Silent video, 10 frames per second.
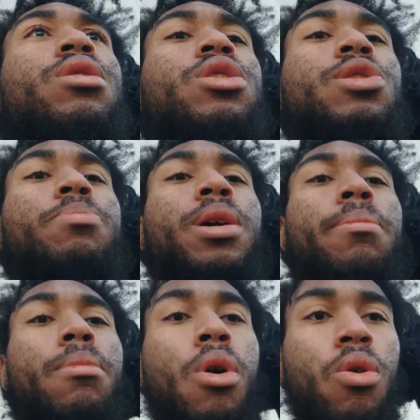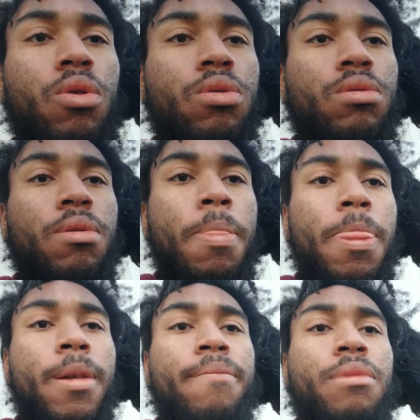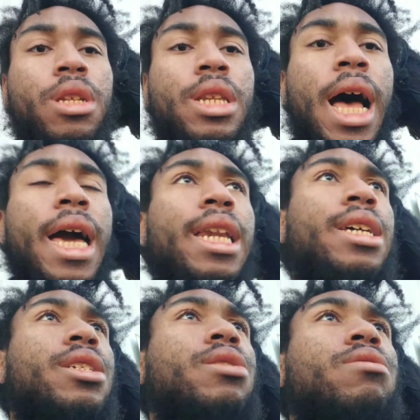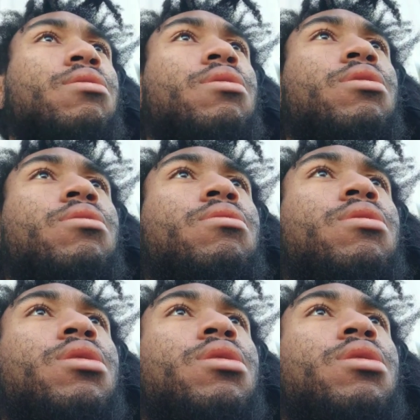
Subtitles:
just be a moral nihilist, or, you know,